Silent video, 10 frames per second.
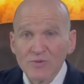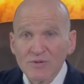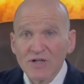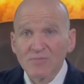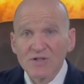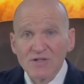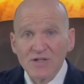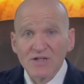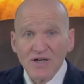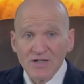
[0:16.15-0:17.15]
was becoming a
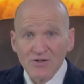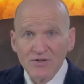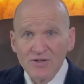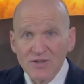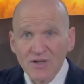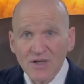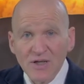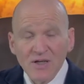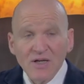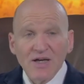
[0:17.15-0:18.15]
psychiatrist,
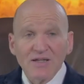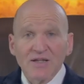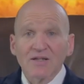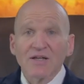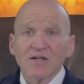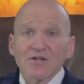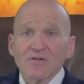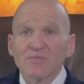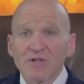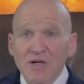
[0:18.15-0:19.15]
and then
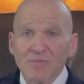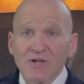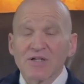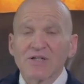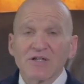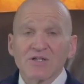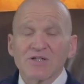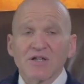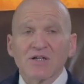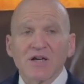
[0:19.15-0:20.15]
later becoming an addiction
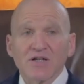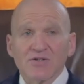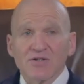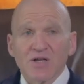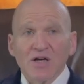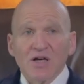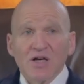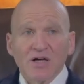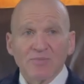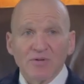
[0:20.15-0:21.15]
psychiatrist.
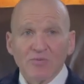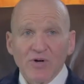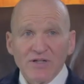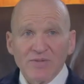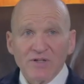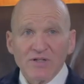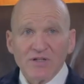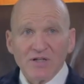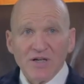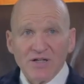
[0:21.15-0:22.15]
Wanting to be a
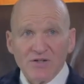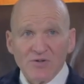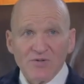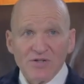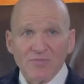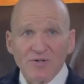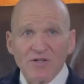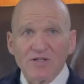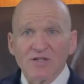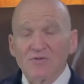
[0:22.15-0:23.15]
psychiatrist was
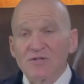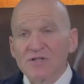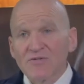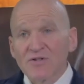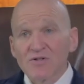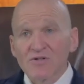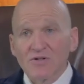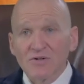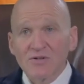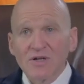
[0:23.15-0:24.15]
something since I was 7 years
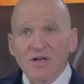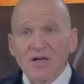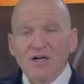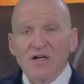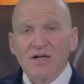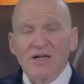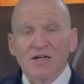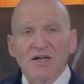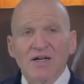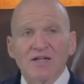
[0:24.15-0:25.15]
old,
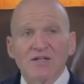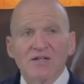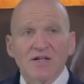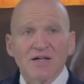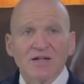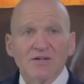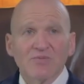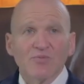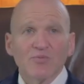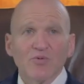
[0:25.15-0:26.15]
and
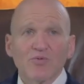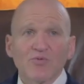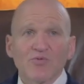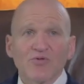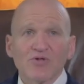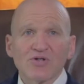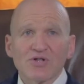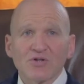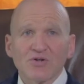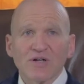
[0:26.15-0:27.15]
I first
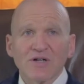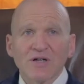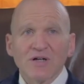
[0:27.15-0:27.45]
saw